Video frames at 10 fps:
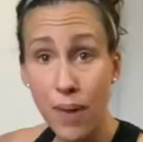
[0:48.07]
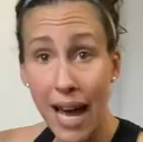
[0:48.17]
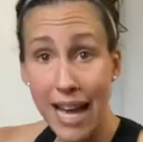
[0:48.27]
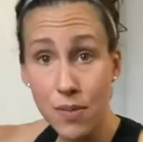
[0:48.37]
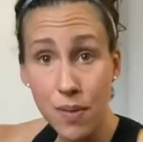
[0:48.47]

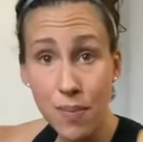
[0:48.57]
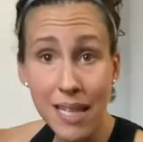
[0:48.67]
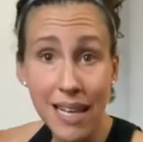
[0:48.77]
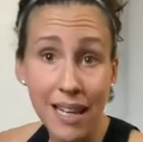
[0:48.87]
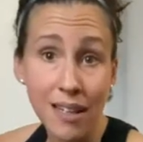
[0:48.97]
As we
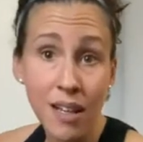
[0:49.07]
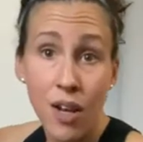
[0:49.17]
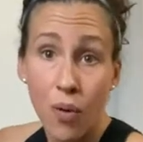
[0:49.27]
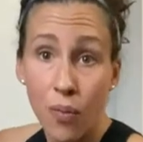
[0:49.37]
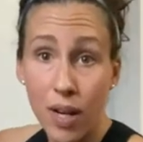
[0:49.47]
begin,
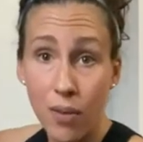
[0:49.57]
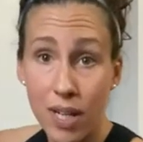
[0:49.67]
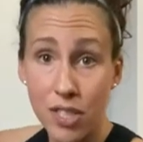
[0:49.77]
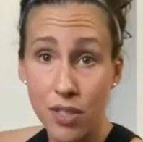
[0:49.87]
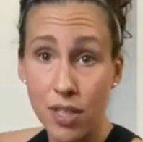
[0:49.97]
what I
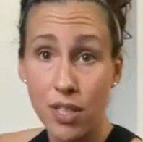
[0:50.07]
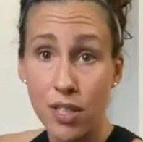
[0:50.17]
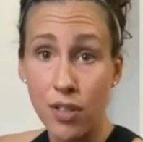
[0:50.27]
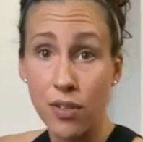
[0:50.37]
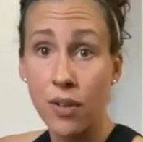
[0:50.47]
want you to
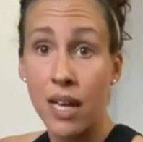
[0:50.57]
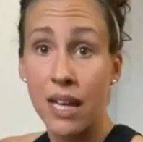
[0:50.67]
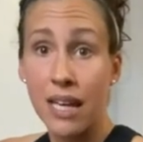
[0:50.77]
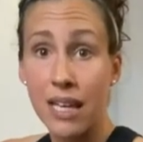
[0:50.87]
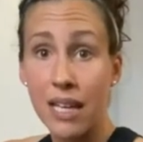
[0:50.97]
do
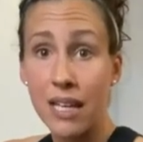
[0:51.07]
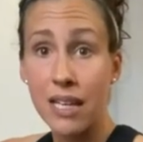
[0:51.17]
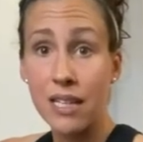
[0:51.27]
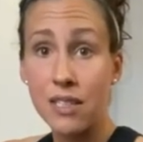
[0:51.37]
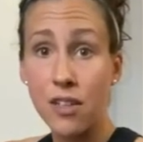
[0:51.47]

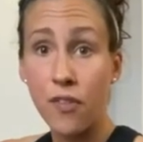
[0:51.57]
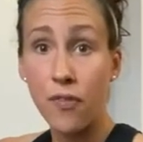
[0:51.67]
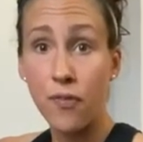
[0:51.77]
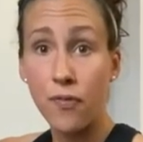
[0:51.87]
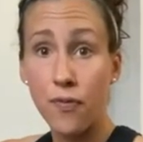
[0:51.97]
is
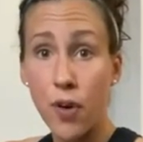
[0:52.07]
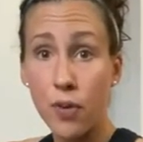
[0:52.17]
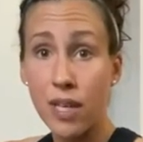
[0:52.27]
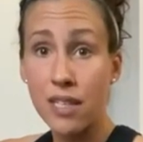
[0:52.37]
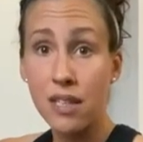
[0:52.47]

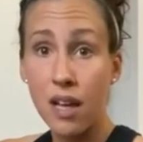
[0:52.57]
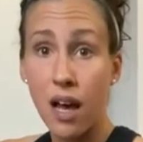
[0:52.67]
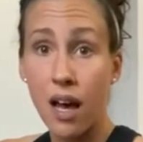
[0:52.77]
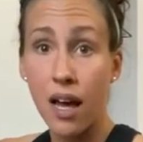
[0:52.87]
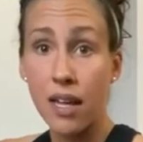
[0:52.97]
focus
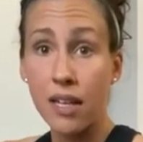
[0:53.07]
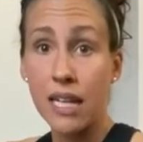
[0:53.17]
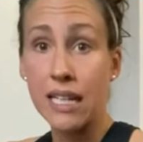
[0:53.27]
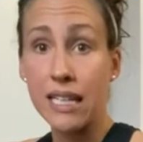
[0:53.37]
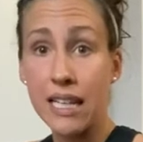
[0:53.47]

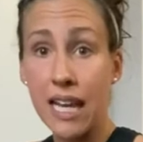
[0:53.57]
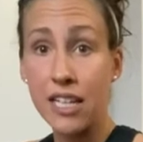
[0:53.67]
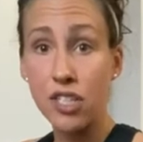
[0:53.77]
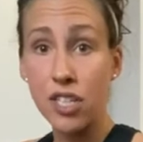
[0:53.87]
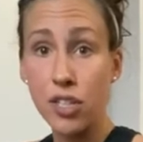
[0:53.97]
on
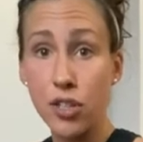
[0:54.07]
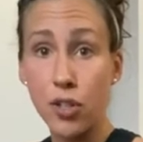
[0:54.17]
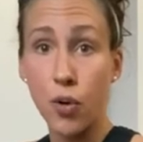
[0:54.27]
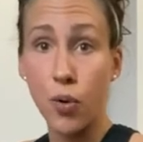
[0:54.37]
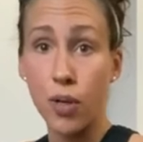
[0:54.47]
engaging
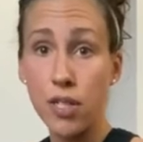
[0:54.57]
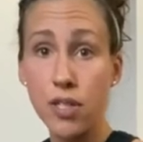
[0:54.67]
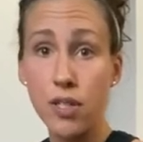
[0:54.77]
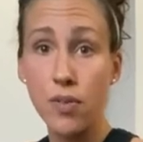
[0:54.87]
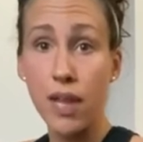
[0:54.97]
your core
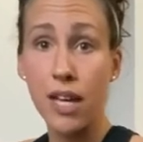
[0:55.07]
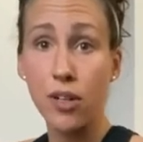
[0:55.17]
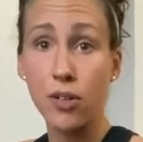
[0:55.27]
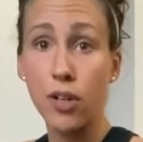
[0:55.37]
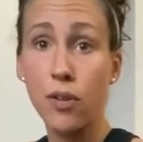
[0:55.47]
so
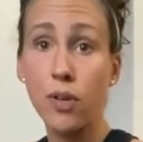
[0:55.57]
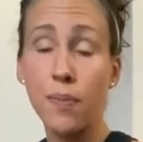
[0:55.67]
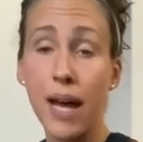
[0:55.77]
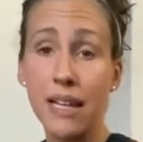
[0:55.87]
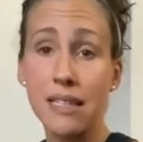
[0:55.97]
that your lower
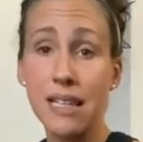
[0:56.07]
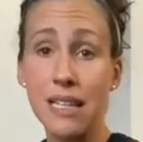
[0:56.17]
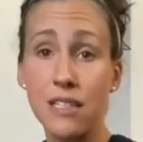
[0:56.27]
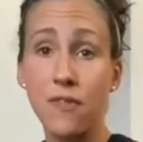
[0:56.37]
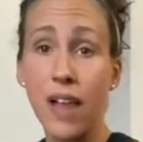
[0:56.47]
back
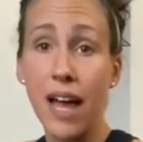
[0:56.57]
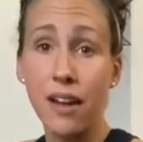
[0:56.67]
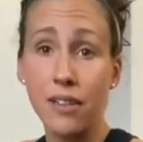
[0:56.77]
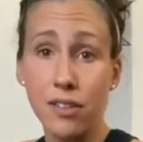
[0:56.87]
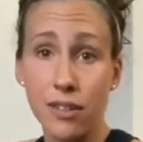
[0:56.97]
stays flat
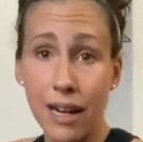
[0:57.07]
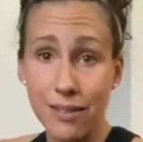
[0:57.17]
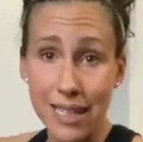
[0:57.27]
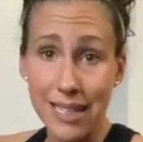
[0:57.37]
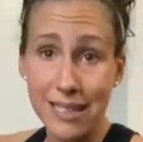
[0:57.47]
on the
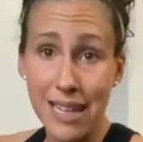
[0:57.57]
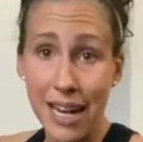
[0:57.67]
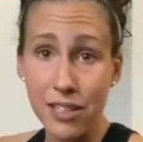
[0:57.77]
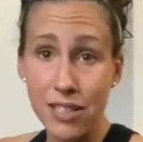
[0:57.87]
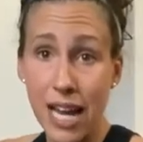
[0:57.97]
ground the
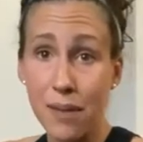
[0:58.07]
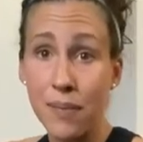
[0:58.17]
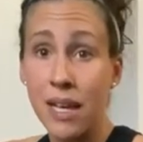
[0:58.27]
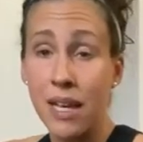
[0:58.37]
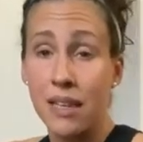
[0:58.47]
entire time.
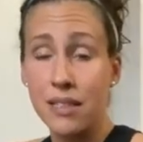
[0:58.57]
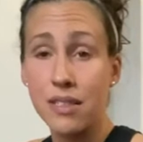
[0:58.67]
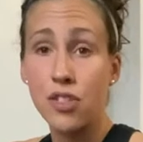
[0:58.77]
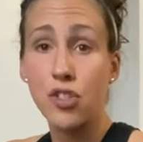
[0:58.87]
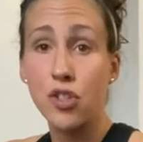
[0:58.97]

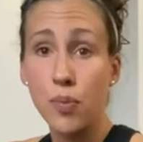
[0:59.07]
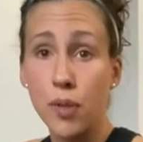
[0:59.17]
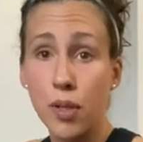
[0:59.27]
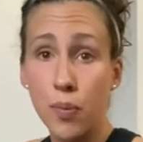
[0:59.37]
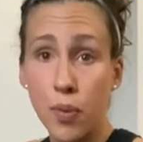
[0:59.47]
This is
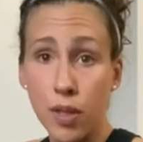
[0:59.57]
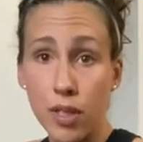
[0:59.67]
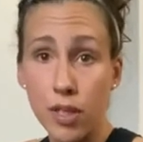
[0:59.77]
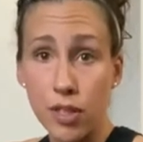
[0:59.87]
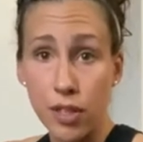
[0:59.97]
super
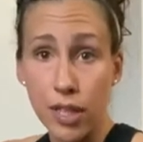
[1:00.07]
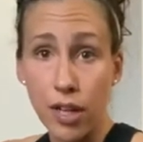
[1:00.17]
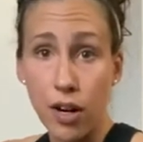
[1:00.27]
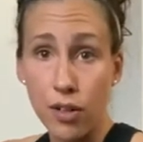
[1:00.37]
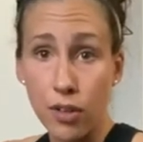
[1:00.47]
important
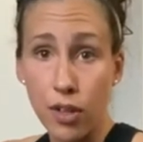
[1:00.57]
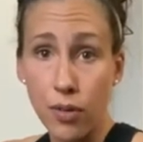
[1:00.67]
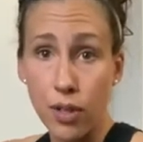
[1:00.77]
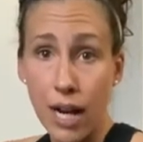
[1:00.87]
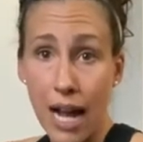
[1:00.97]
during our
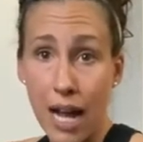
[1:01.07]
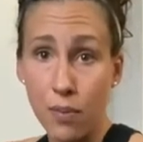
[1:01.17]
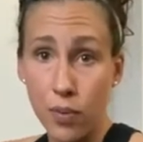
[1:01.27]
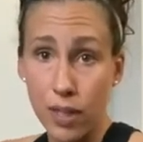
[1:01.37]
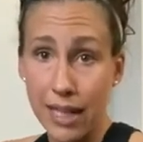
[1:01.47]
lower
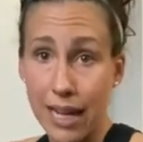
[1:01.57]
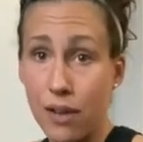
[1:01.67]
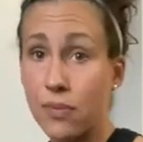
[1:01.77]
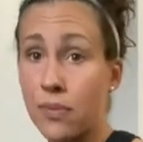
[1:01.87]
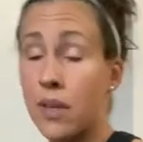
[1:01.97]
ab workout.